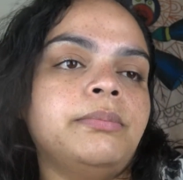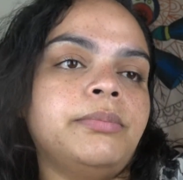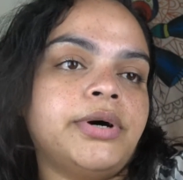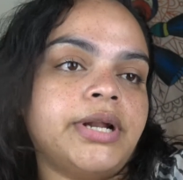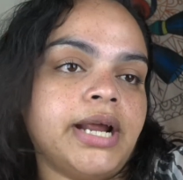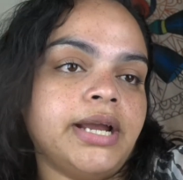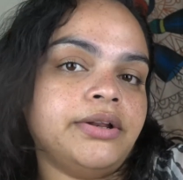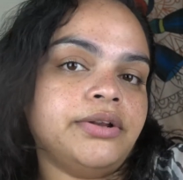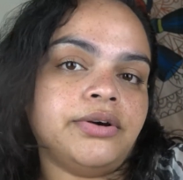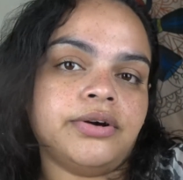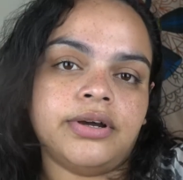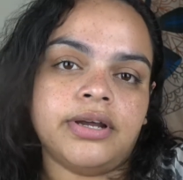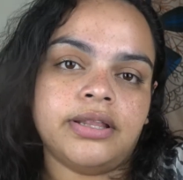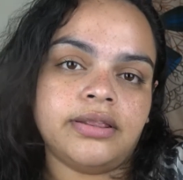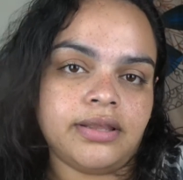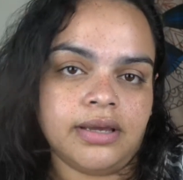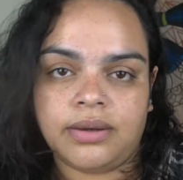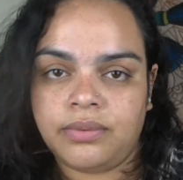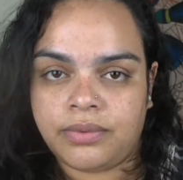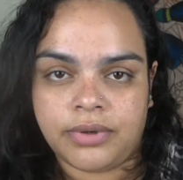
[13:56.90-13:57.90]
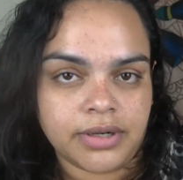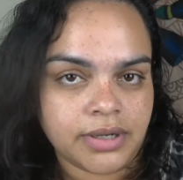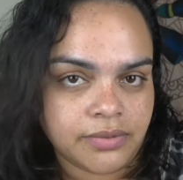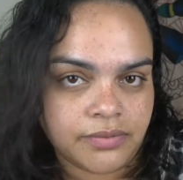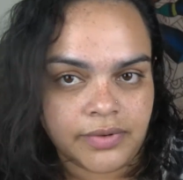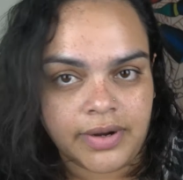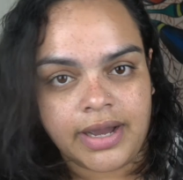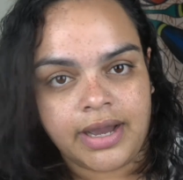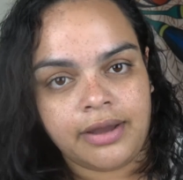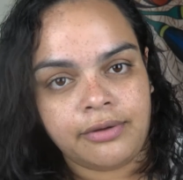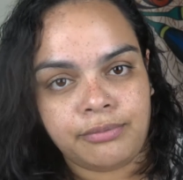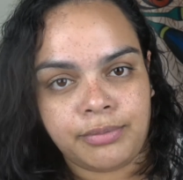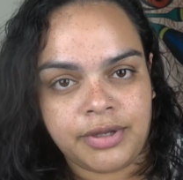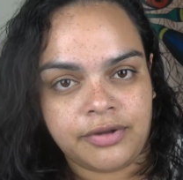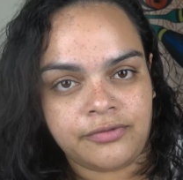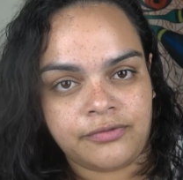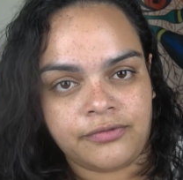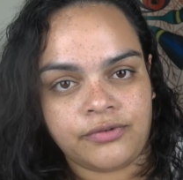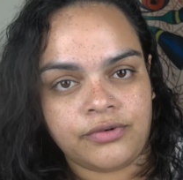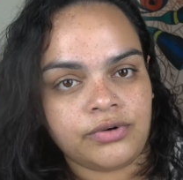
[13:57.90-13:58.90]
but I know they won't arrive
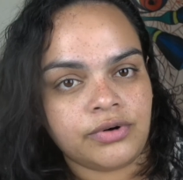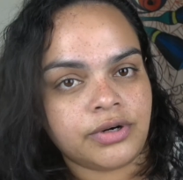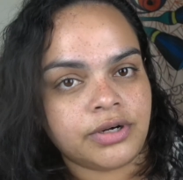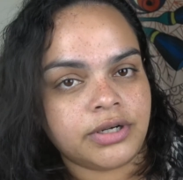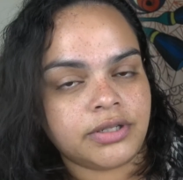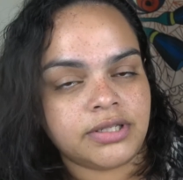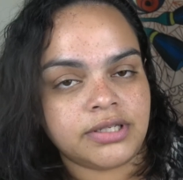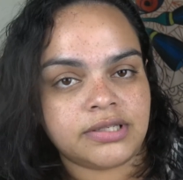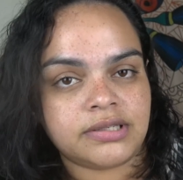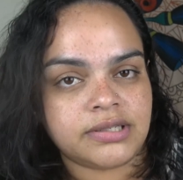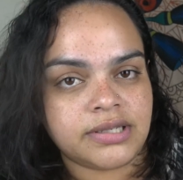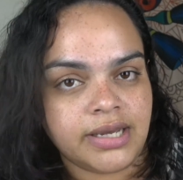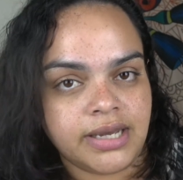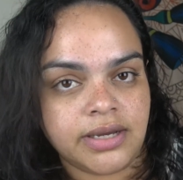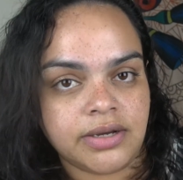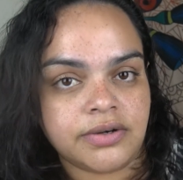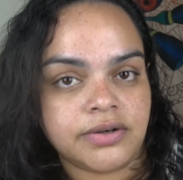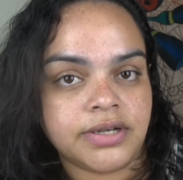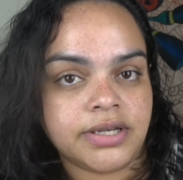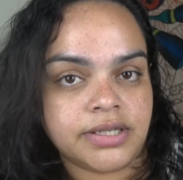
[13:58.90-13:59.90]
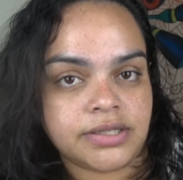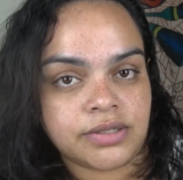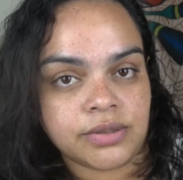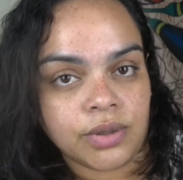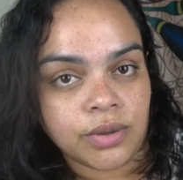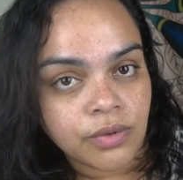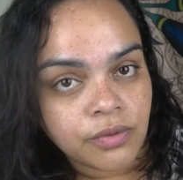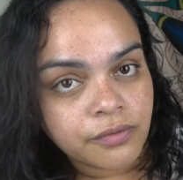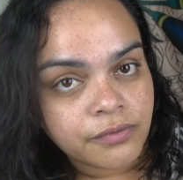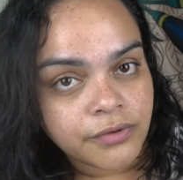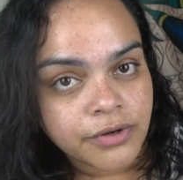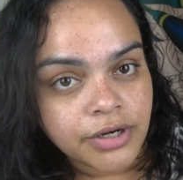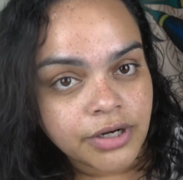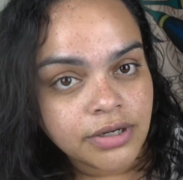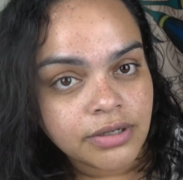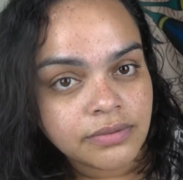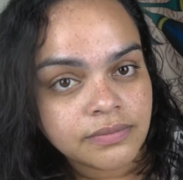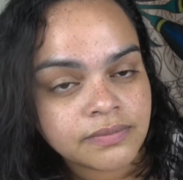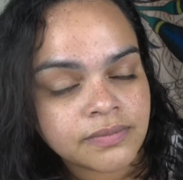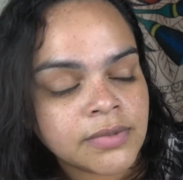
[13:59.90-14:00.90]
before the sale is
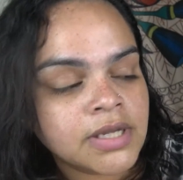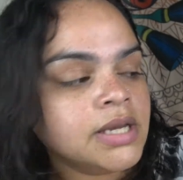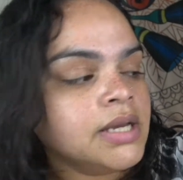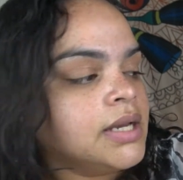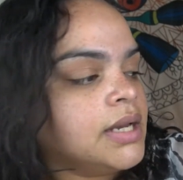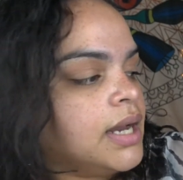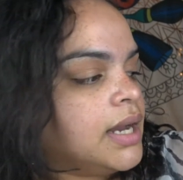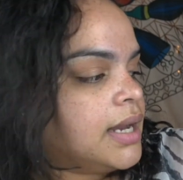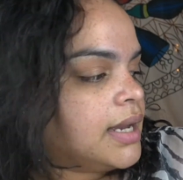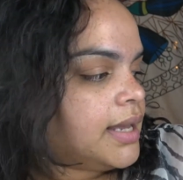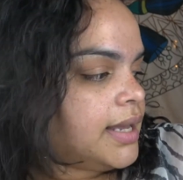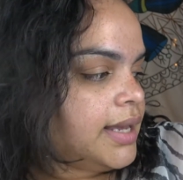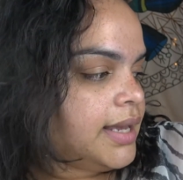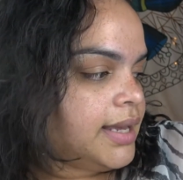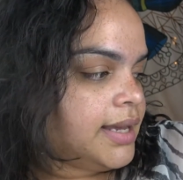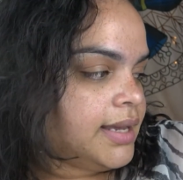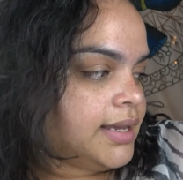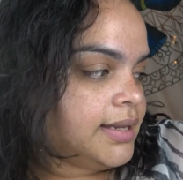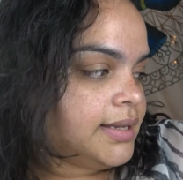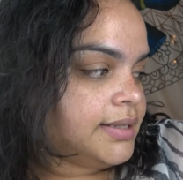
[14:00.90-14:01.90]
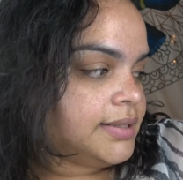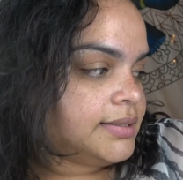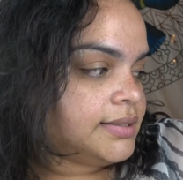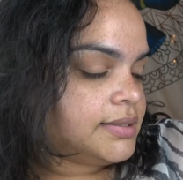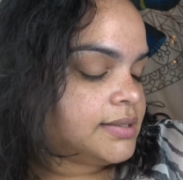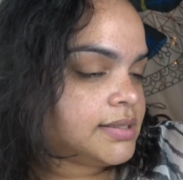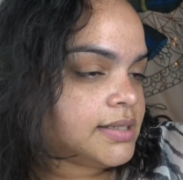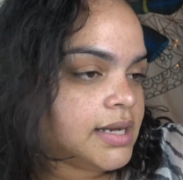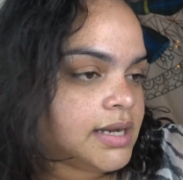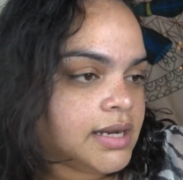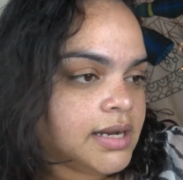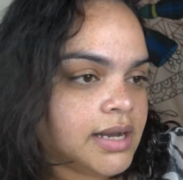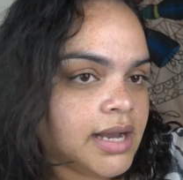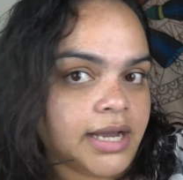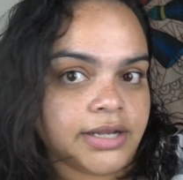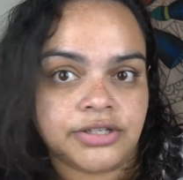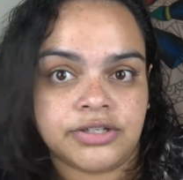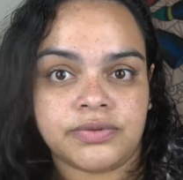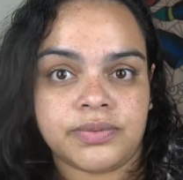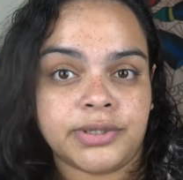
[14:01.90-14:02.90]
over. And
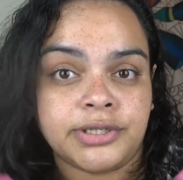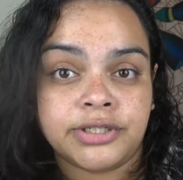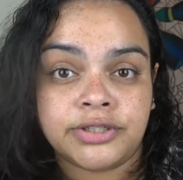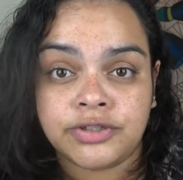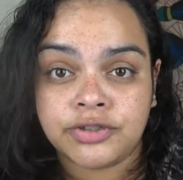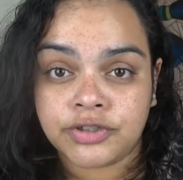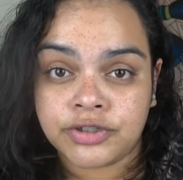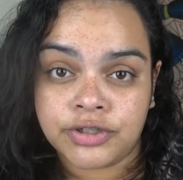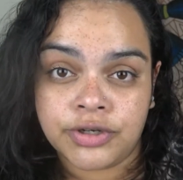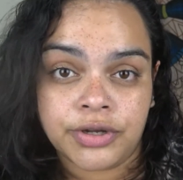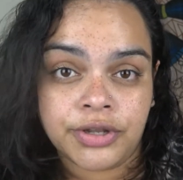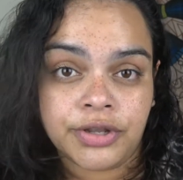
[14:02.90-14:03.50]
I just wanted to show